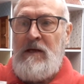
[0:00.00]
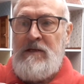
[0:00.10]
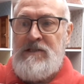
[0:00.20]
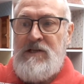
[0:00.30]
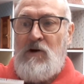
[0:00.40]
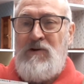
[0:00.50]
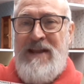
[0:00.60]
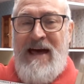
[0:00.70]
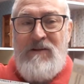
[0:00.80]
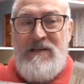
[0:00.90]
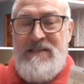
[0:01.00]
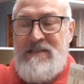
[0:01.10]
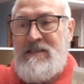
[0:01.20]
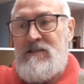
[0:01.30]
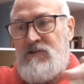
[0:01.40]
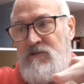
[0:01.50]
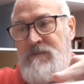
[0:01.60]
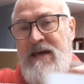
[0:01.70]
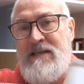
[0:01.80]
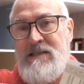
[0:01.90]
So now the distance from
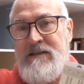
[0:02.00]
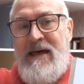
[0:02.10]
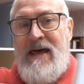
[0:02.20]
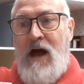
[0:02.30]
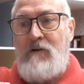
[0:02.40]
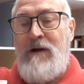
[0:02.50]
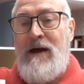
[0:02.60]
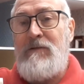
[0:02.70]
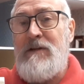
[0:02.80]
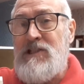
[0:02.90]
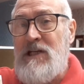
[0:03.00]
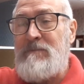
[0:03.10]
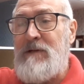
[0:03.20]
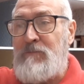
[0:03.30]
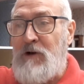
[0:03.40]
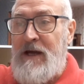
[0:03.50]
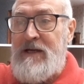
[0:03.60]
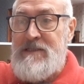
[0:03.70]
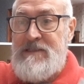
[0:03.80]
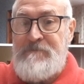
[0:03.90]
there to there around the chimney
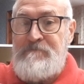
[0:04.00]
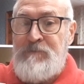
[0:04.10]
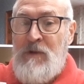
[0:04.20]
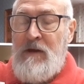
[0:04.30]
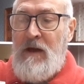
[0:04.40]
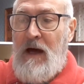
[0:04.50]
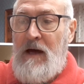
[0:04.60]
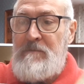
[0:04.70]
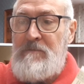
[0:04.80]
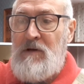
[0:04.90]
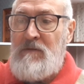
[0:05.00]
breast. You